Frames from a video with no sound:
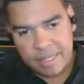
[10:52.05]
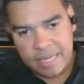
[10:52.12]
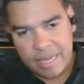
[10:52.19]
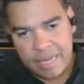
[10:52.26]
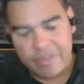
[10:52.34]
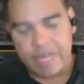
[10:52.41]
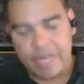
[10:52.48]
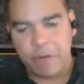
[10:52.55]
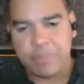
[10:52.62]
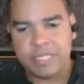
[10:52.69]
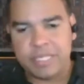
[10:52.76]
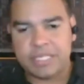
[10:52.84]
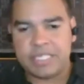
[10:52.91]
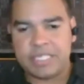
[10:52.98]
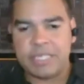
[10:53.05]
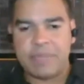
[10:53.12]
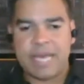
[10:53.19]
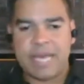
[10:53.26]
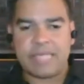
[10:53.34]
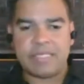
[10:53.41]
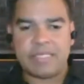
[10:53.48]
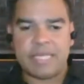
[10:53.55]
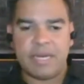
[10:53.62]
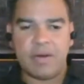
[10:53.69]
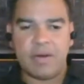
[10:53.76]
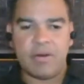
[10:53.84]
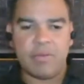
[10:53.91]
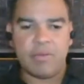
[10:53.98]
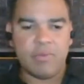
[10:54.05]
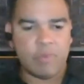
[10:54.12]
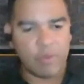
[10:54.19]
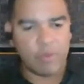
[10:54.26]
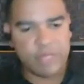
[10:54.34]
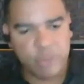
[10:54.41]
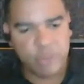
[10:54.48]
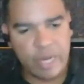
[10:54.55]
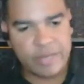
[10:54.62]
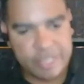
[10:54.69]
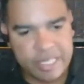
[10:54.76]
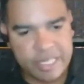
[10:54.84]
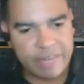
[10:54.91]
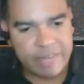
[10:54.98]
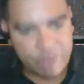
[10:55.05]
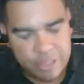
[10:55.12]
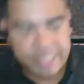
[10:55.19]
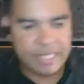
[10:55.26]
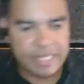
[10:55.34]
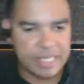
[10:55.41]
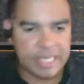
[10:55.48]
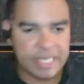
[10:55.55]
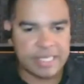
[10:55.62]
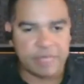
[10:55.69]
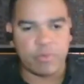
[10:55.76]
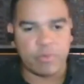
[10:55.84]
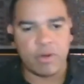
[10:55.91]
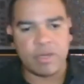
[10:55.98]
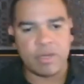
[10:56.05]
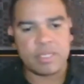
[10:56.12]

And then LPs just sit back and say, oh, well, we tried this diversity thing. It didn't work.